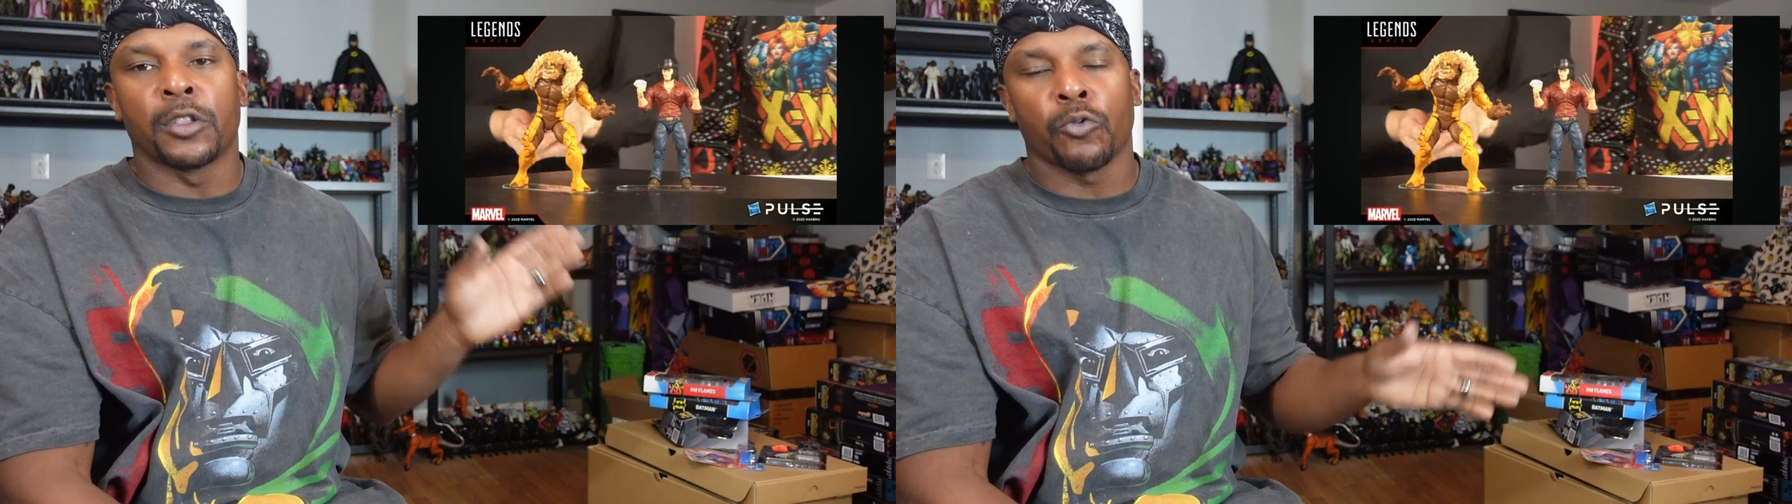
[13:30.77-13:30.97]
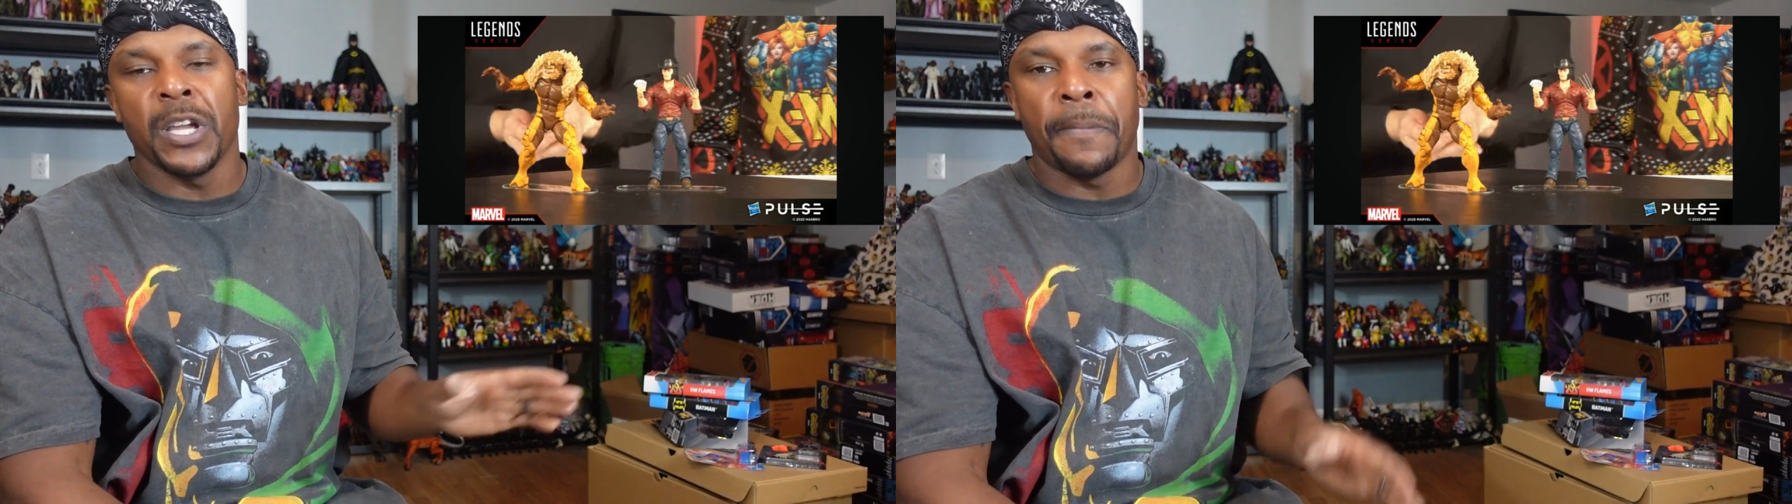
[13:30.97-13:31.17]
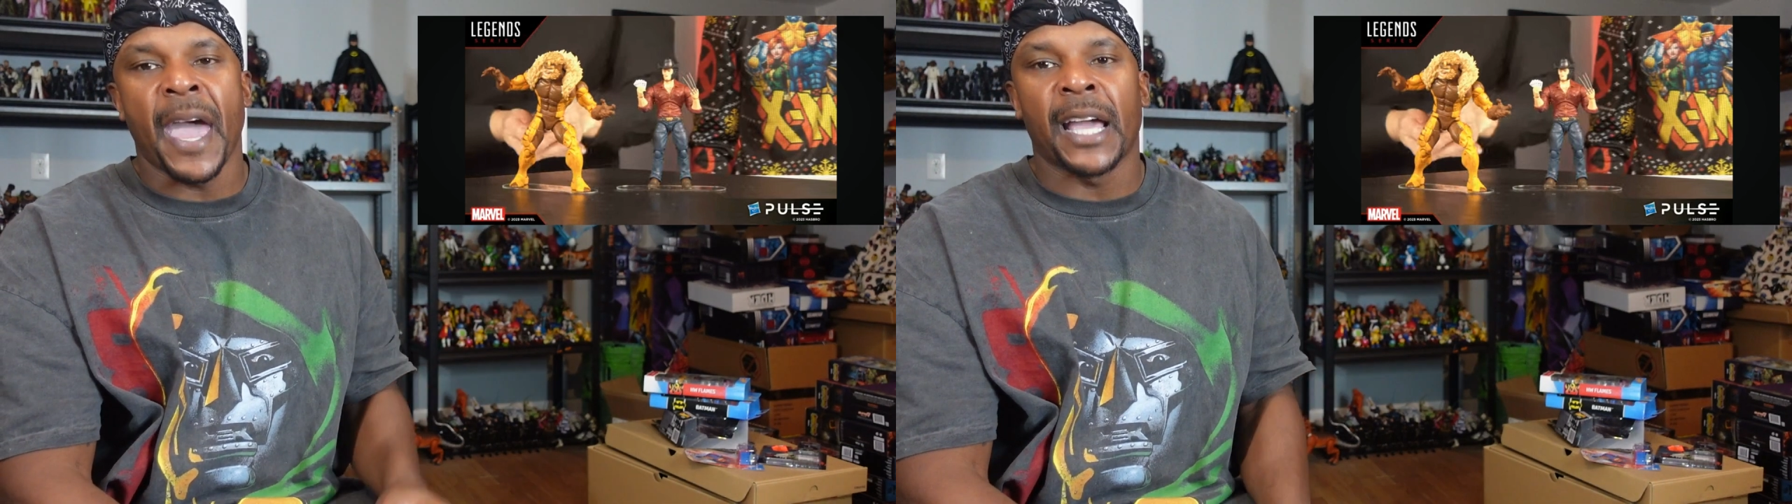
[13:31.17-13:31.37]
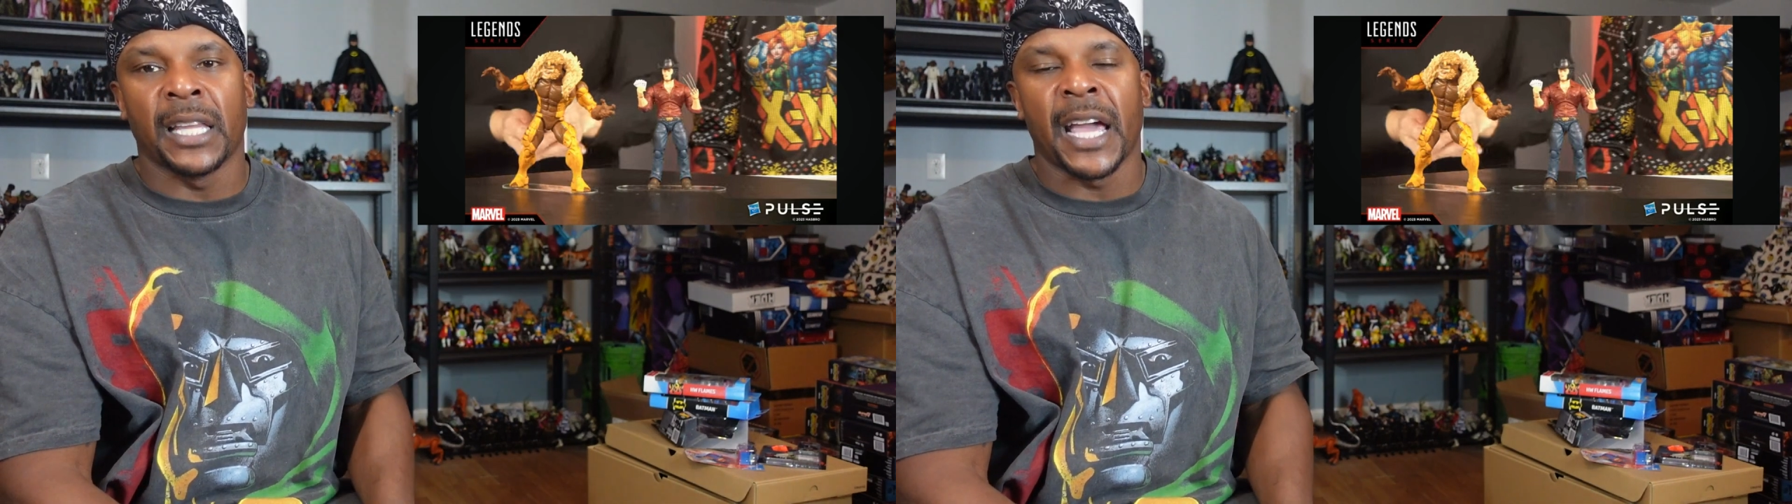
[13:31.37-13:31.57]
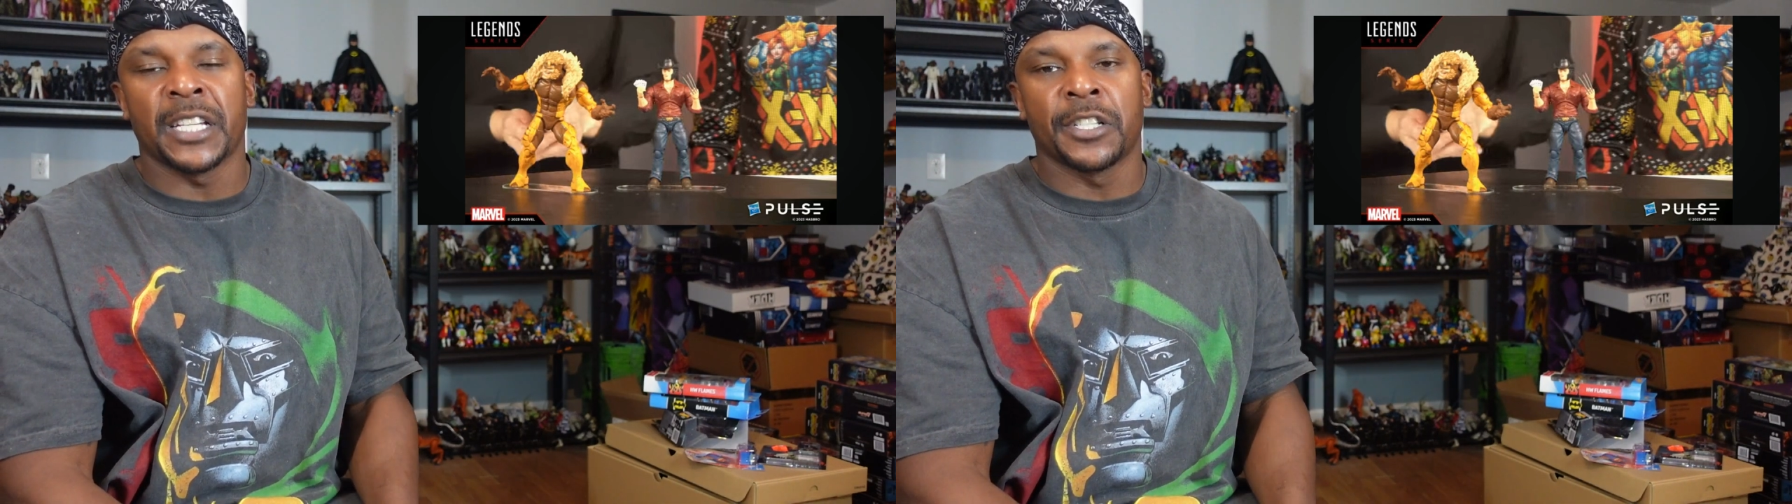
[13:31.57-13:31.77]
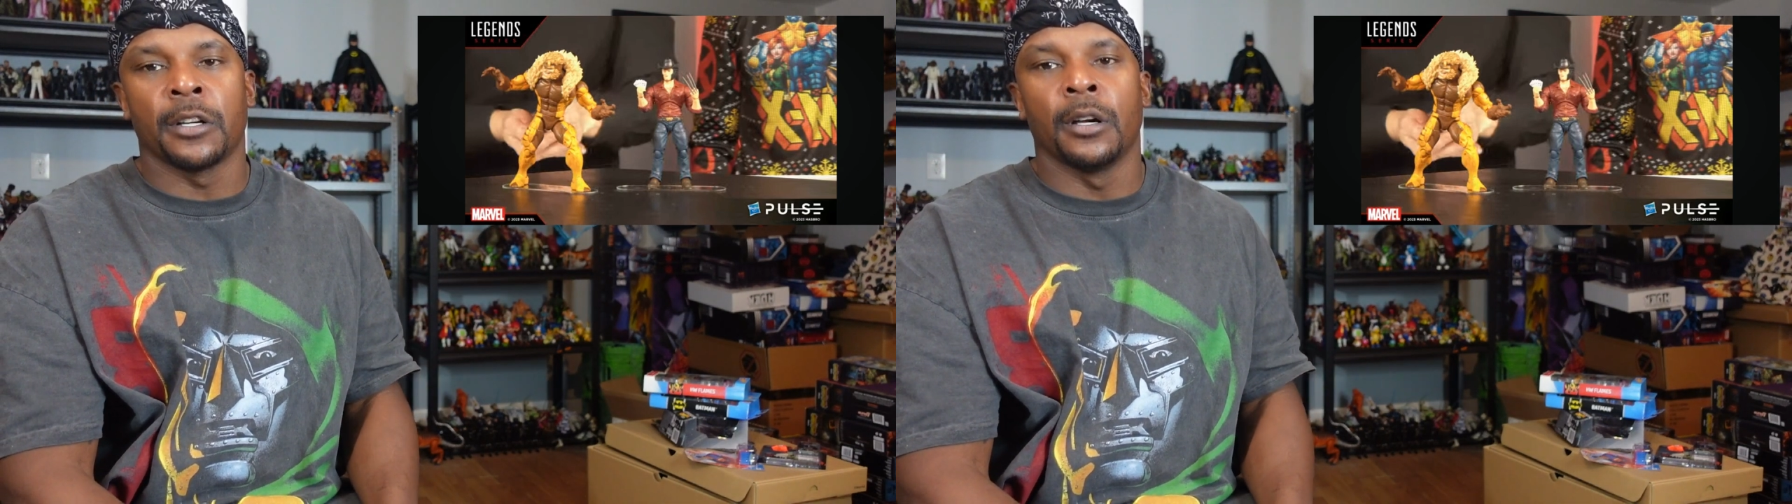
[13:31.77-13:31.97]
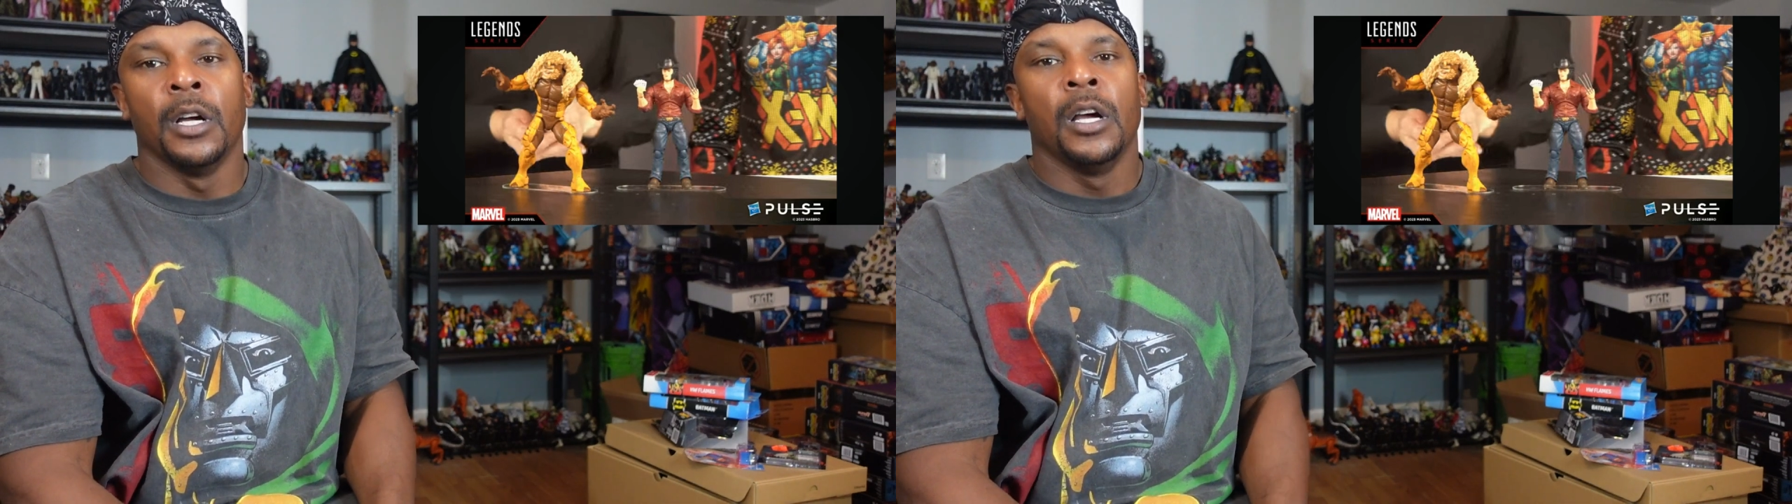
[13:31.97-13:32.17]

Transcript: 3-pack last year